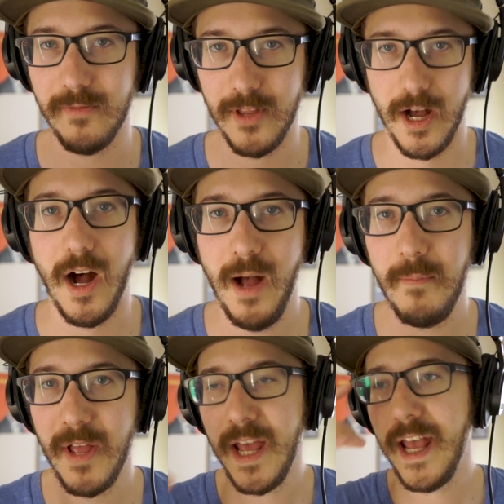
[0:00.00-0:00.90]
of the
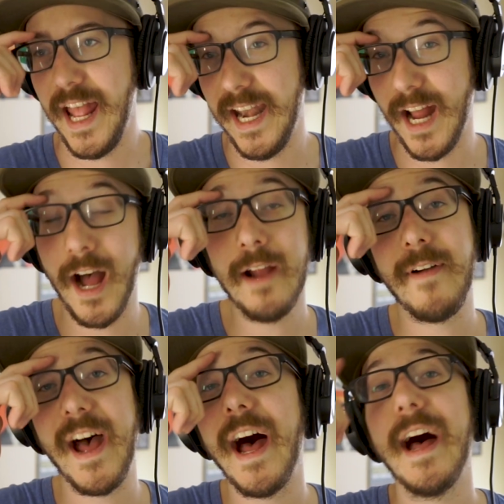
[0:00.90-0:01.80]
hop. And I've
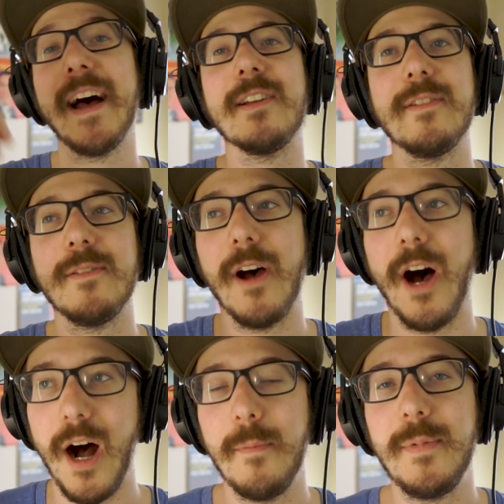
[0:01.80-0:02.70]
had
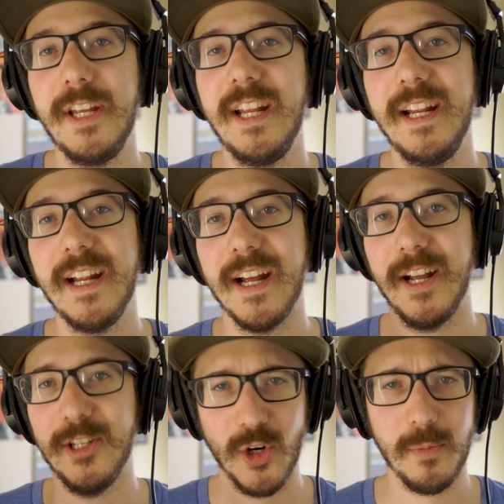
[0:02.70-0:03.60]
hoppy
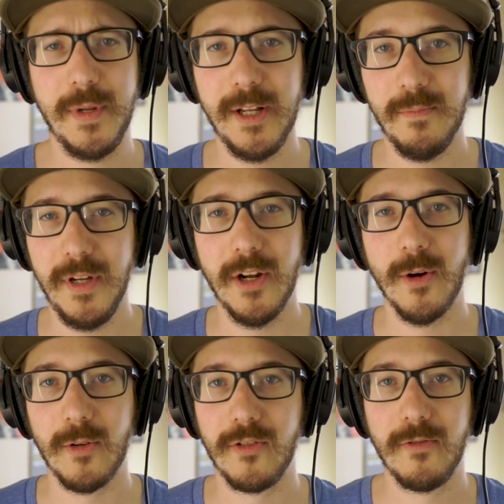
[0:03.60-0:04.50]
European
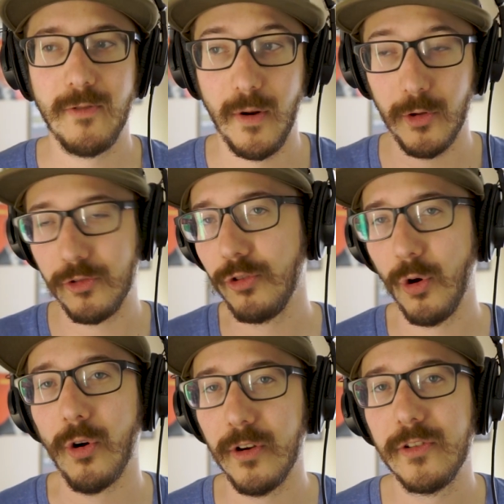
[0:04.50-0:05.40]
beers from the
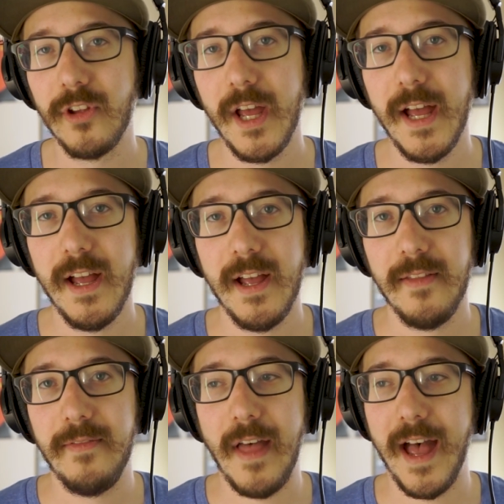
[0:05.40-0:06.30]
source
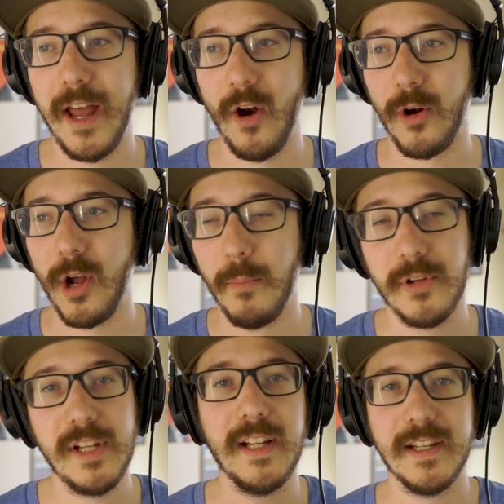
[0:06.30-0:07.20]
that are
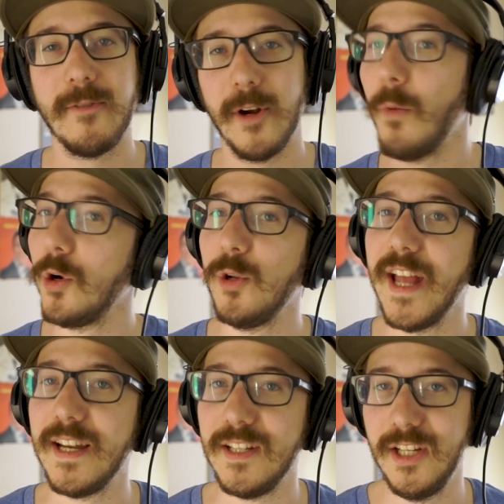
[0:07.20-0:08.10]
completely different than when you
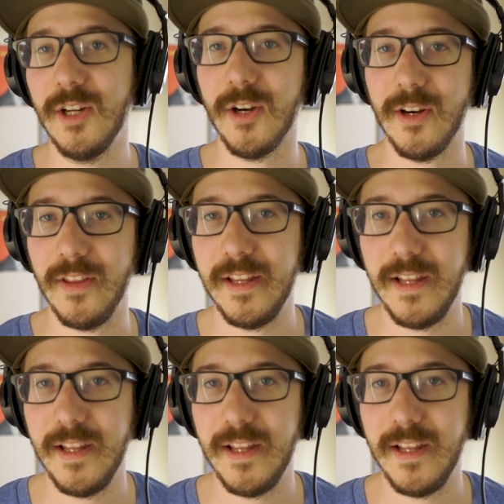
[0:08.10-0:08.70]
get here.